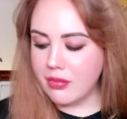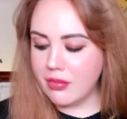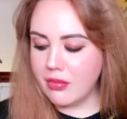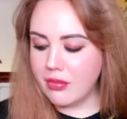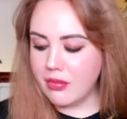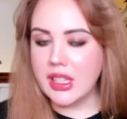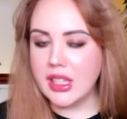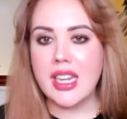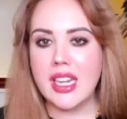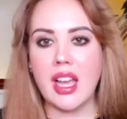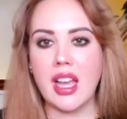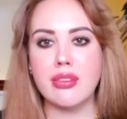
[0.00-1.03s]
led a
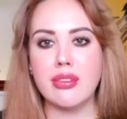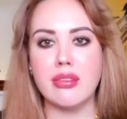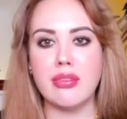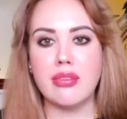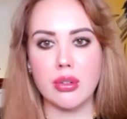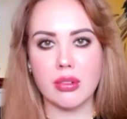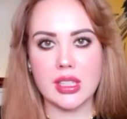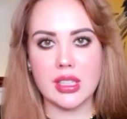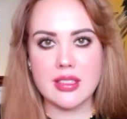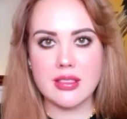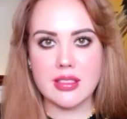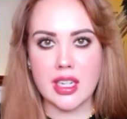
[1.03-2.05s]
life of
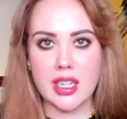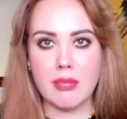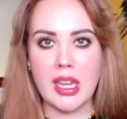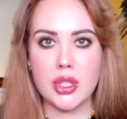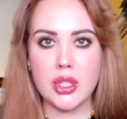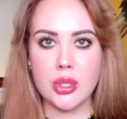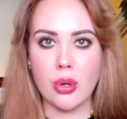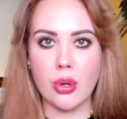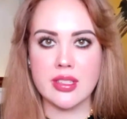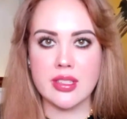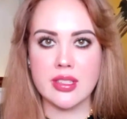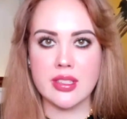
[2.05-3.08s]
ignorance and made
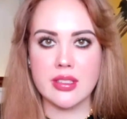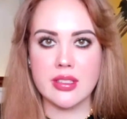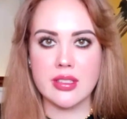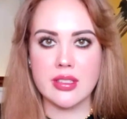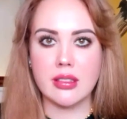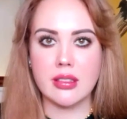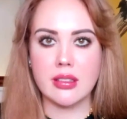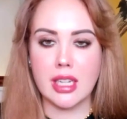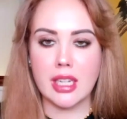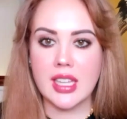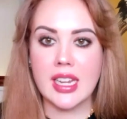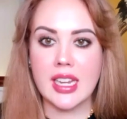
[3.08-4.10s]
choices in alignment with
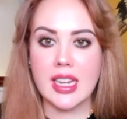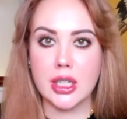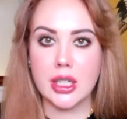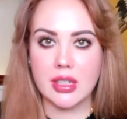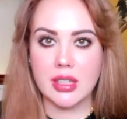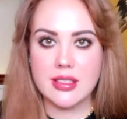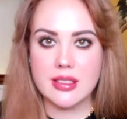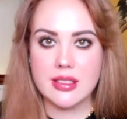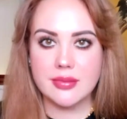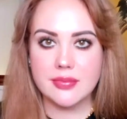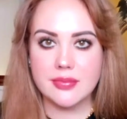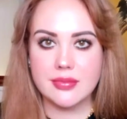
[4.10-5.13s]
that ignorance,
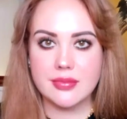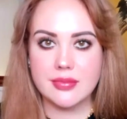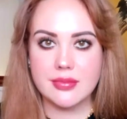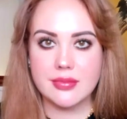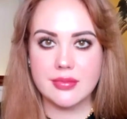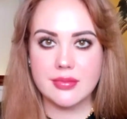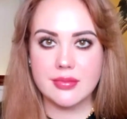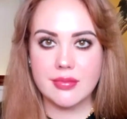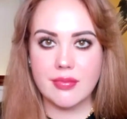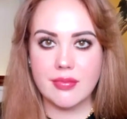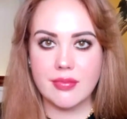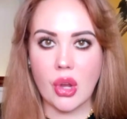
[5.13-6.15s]

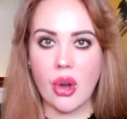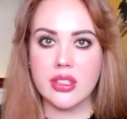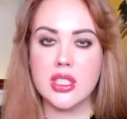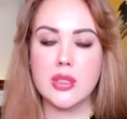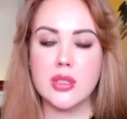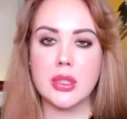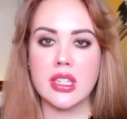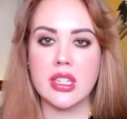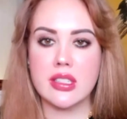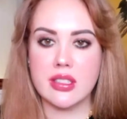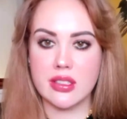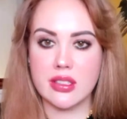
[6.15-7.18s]
our
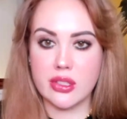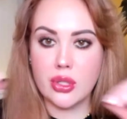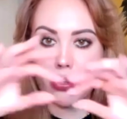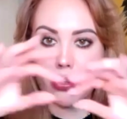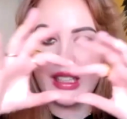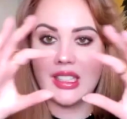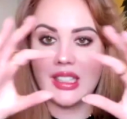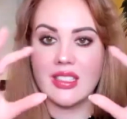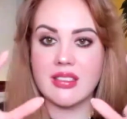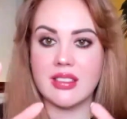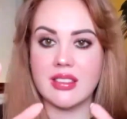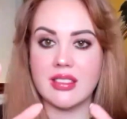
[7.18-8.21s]
experiences create these
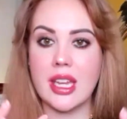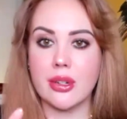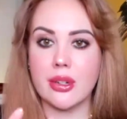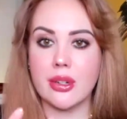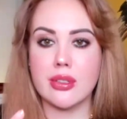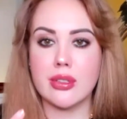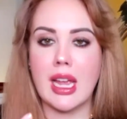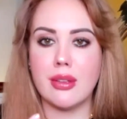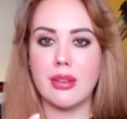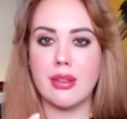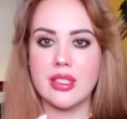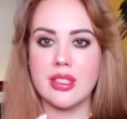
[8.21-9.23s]
layers around
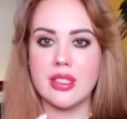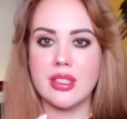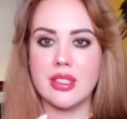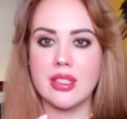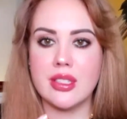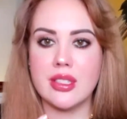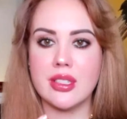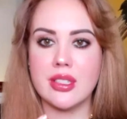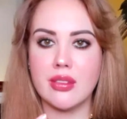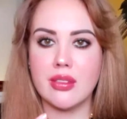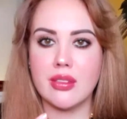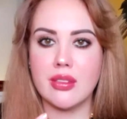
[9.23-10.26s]
this divine
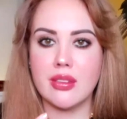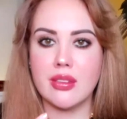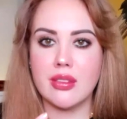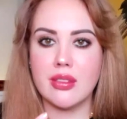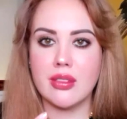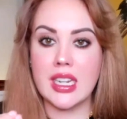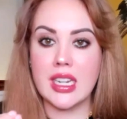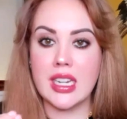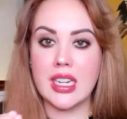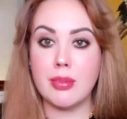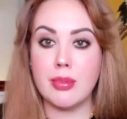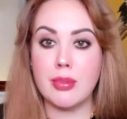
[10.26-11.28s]
presence that
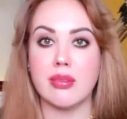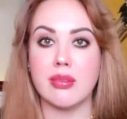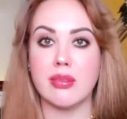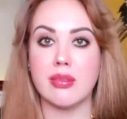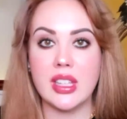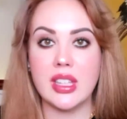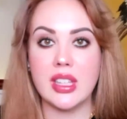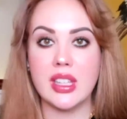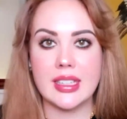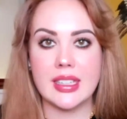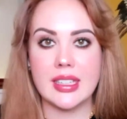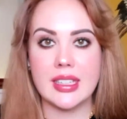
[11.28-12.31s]
inhibits us from feeling it.